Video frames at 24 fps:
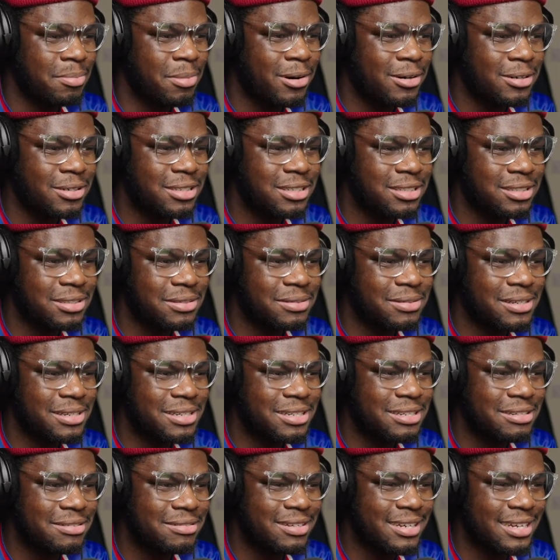Barcelona
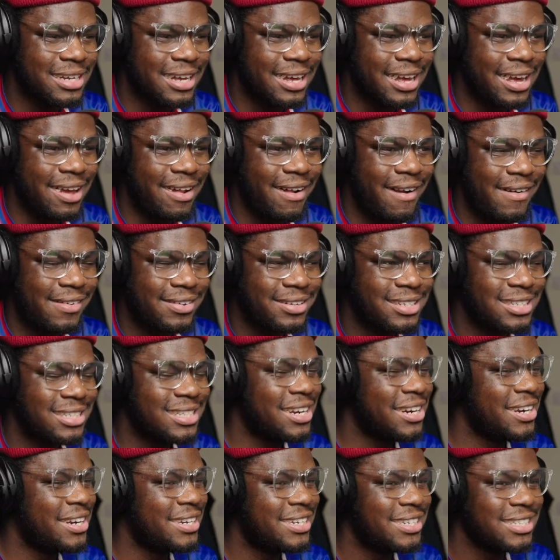doing it.
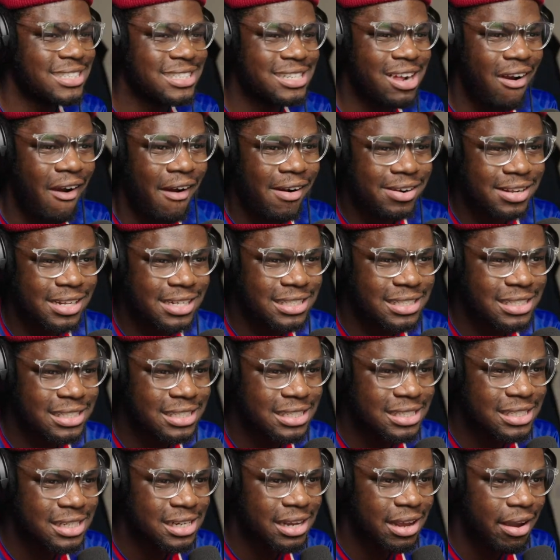Let's
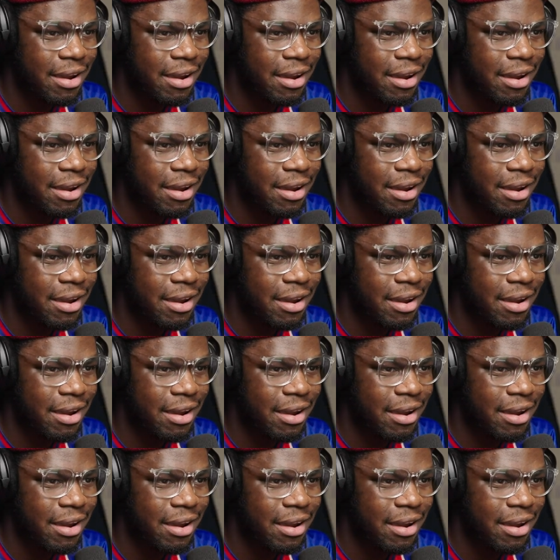see.